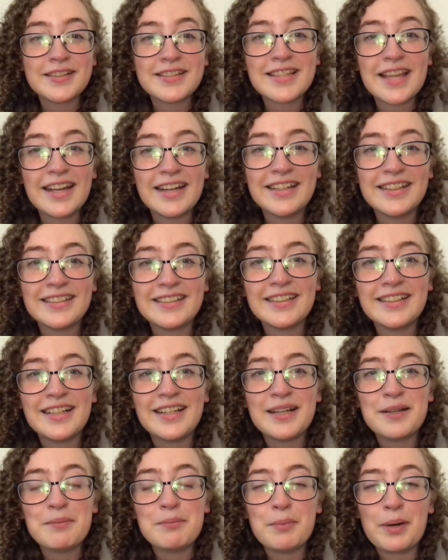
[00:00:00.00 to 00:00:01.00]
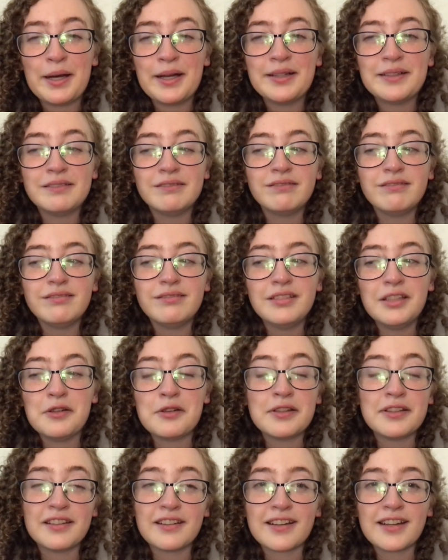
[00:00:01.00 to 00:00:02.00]
say it, but you
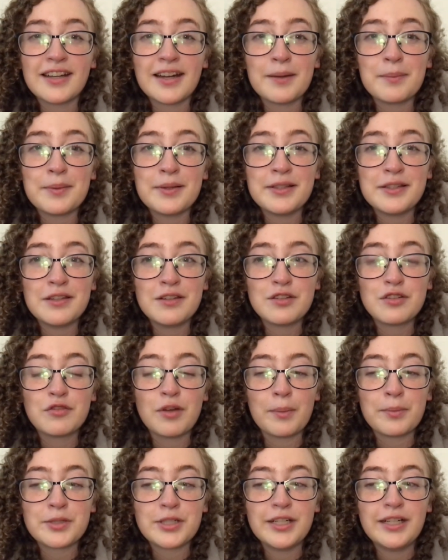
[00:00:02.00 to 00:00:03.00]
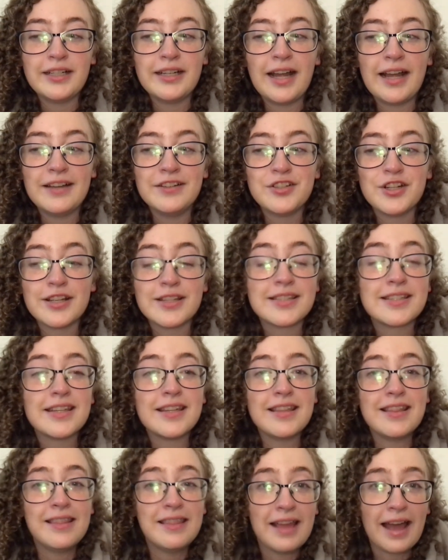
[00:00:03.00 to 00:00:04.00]
can look it up in the description. And just
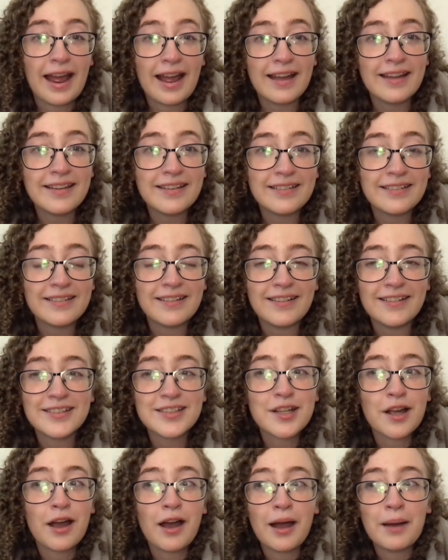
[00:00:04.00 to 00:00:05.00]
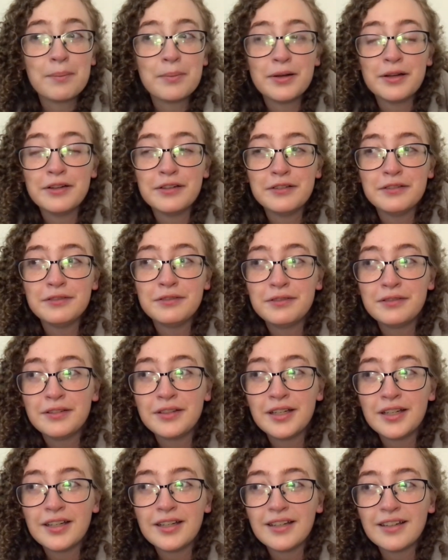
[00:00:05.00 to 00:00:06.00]
that on top of
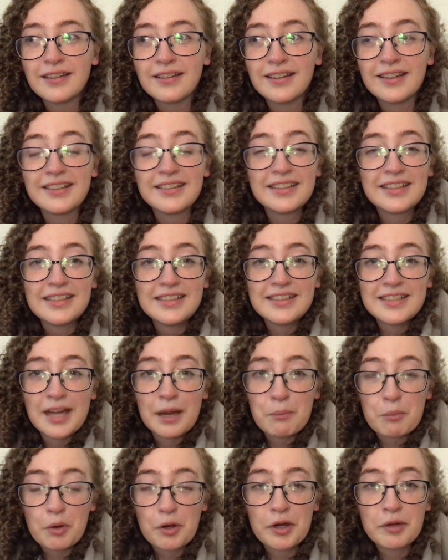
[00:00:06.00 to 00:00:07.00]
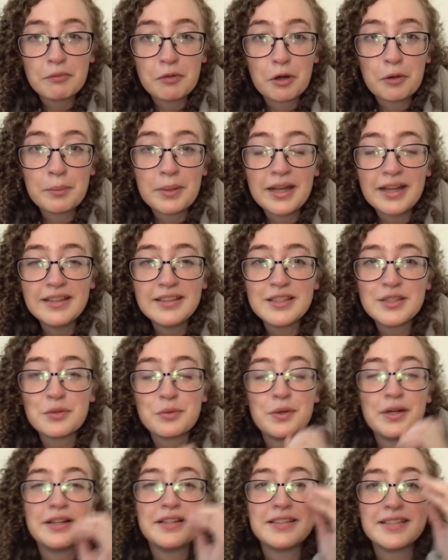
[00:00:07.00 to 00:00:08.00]
like the contemporary romance
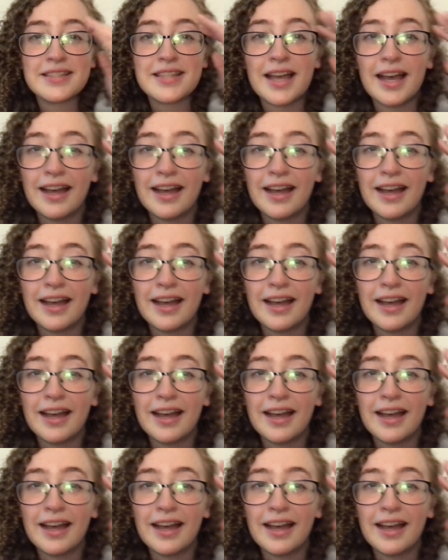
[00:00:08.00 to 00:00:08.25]
was